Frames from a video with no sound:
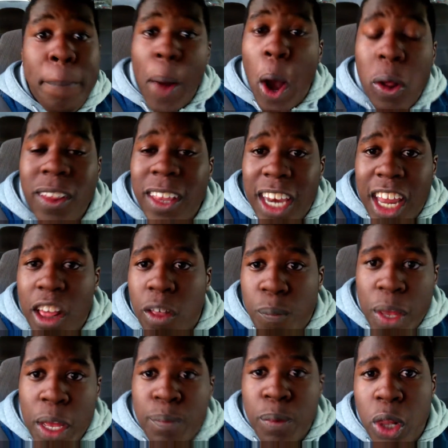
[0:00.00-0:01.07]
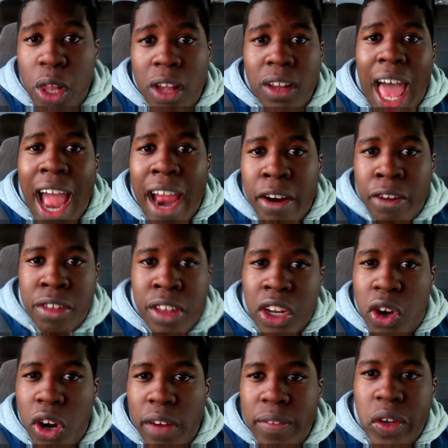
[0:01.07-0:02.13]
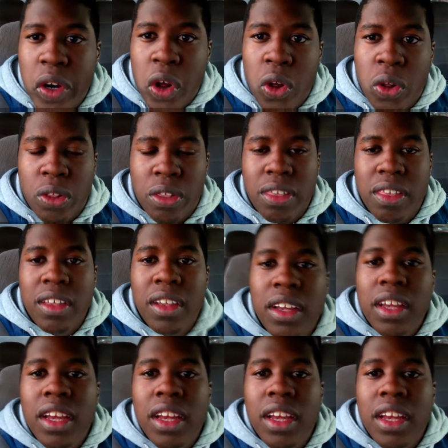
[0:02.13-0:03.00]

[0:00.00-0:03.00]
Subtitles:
Both of these people are liars and criminals.